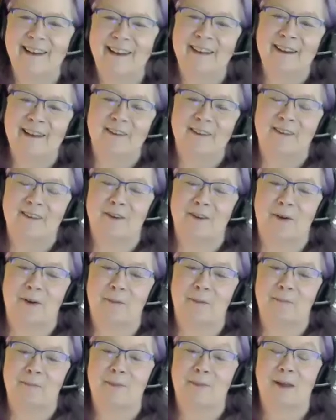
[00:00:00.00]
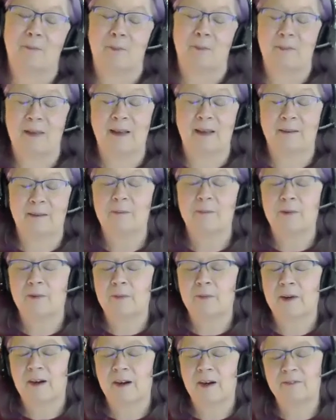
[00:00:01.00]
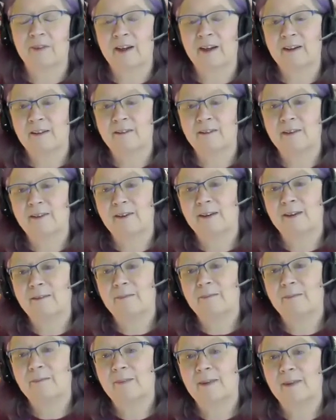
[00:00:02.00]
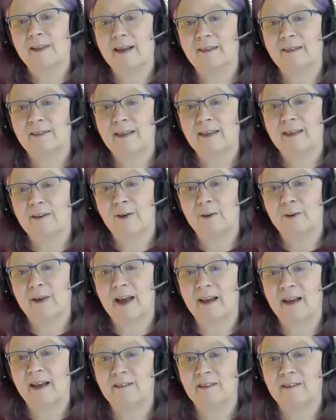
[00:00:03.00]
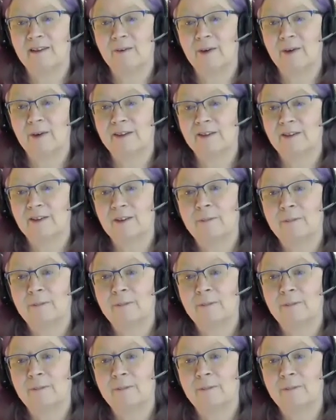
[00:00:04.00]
So it was very fun to get that new casting range.